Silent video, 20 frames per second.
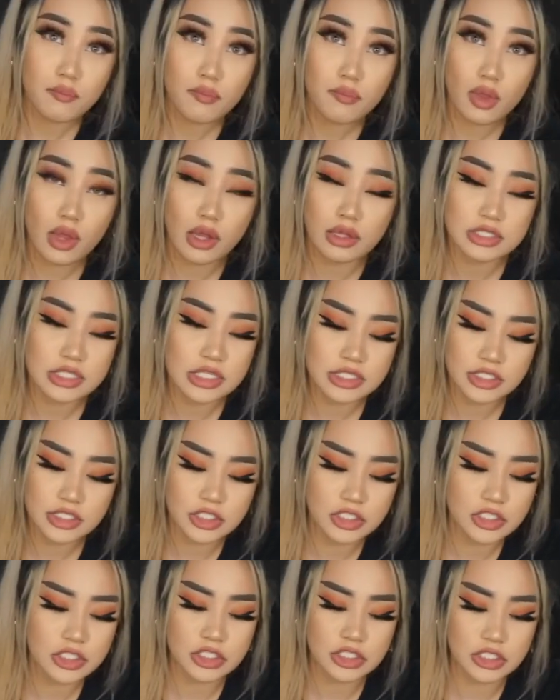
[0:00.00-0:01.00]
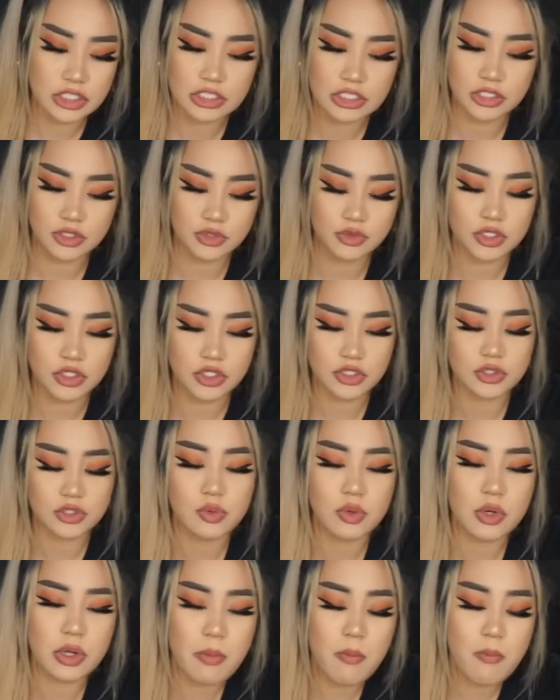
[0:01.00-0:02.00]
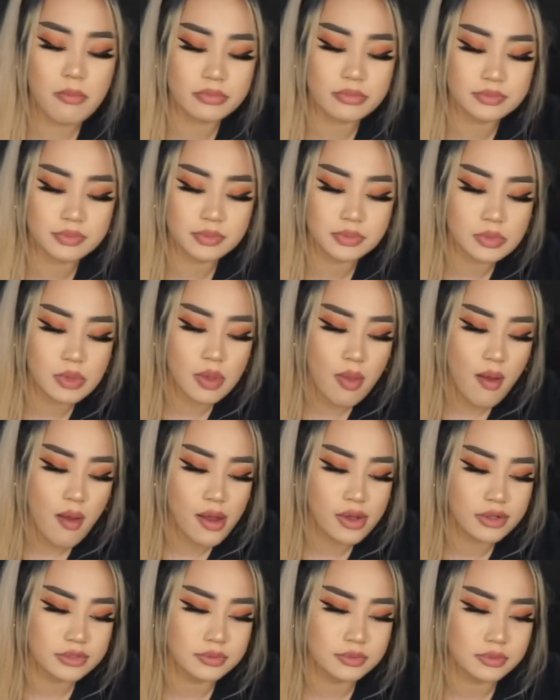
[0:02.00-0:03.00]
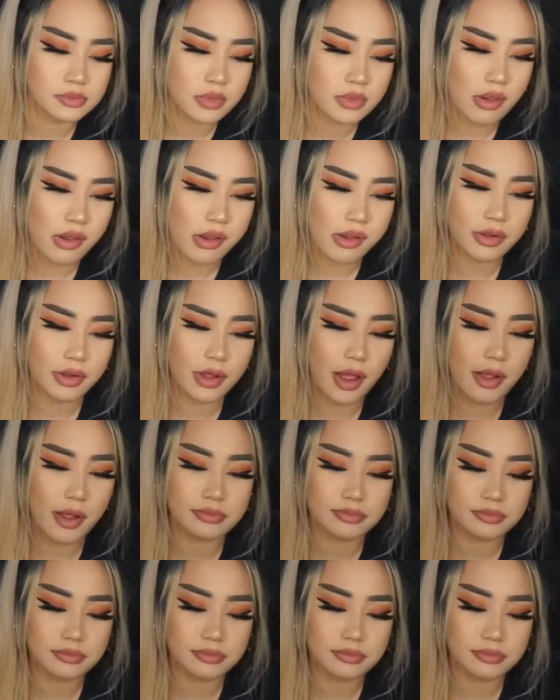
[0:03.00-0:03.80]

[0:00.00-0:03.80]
It tastes just as good as the original one. Okay.